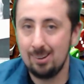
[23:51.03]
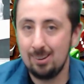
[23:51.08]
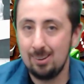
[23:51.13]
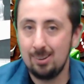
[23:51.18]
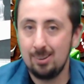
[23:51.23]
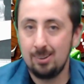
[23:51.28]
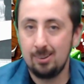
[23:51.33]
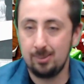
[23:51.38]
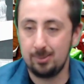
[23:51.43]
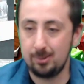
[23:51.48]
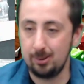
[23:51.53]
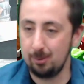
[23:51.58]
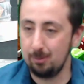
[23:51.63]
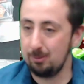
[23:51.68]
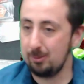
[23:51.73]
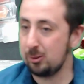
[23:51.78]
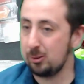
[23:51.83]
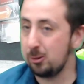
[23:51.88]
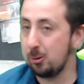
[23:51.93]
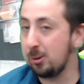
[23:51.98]
So
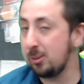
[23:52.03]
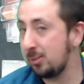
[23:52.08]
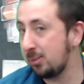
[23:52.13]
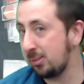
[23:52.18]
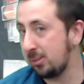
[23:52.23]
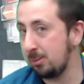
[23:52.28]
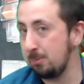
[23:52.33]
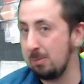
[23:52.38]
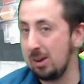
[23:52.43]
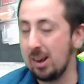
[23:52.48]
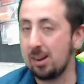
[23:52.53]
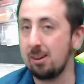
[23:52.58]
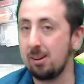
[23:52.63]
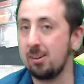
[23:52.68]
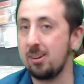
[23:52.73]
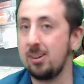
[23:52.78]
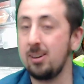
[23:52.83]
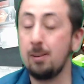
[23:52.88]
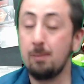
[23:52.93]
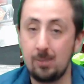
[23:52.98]
the choices you make are
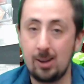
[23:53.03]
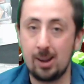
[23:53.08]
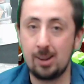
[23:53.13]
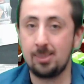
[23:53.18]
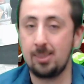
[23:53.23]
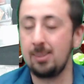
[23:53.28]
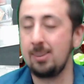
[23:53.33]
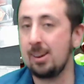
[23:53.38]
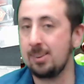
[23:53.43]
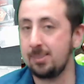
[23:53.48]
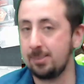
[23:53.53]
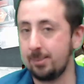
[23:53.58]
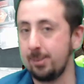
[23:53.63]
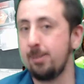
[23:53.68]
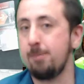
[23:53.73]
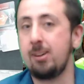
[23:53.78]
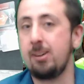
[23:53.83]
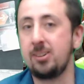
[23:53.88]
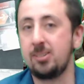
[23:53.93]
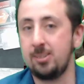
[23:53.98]
going to affect the next
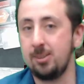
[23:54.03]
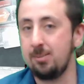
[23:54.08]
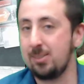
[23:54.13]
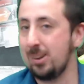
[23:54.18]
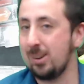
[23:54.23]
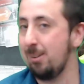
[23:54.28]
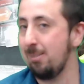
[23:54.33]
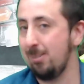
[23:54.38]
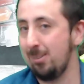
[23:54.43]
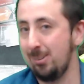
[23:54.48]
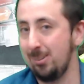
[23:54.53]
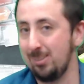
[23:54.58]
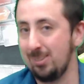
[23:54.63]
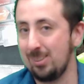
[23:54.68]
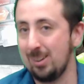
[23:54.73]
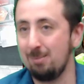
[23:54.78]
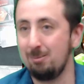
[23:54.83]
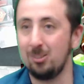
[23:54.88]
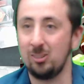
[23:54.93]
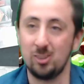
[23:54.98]
generation of heroes
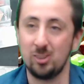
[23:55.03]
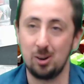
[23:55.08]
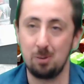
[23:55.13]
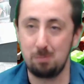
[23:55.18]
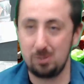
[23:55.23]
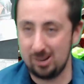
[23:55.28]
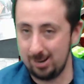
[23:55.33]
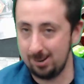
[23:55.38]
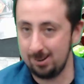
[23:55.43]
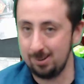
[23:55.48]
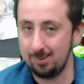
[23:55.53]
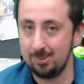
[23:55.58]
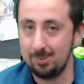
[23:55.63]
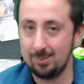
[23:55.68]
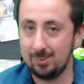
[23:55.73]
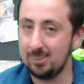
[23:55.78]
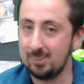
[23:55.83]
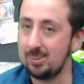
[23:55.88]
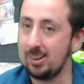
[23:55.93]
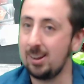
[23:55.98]
that will jump in
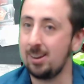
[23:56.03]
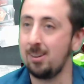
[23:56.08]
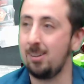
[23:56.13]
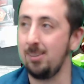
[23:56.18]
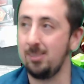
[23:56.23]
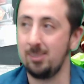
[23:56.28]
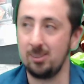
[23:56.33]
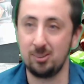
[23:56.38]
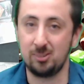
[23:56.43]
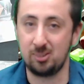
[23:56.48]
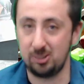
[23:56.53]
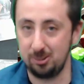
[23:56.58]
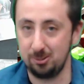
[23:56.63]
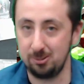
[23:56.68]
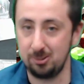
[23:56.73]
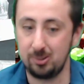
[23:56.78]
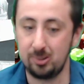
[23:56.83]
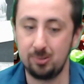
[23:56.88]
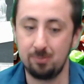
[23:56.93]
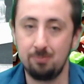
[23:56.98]
to take on the
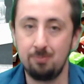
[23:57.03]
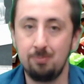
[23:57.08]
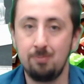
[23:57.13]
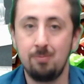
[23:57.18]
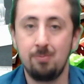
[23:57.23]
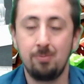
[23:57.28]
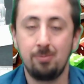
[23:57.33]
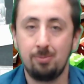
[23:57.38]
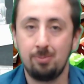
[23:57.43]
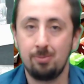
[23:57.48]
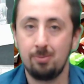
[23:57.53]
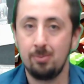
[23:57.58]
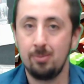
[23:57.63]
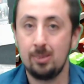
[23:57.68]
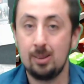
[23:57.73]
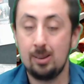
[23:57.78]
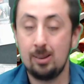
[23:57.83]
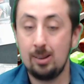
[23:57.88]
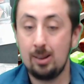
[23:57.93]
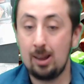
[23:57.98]
shoes.
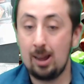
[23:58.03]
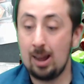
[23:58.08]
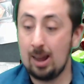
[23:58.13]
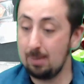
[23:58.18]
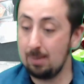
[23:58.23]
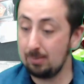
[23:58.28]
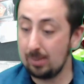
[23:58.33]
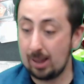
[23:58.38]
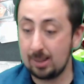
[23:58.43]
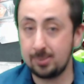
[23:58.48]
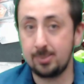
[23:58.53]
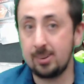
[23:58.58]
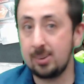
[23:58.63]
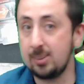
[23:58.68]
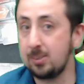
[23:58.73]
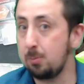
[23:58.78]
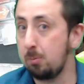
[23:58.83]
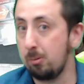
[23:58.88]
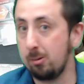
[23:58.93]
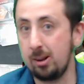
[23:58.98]
And that's
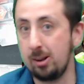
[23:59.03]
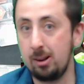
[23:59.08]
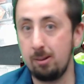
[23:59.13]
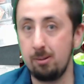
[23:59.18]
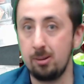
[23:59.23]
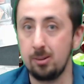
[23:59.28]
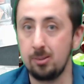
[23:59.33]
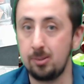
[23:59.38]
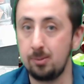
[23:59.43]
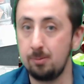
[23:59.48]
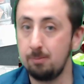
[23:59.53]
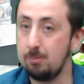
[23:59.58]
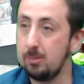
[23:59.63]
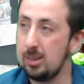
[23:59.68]
Diceborn Heroes.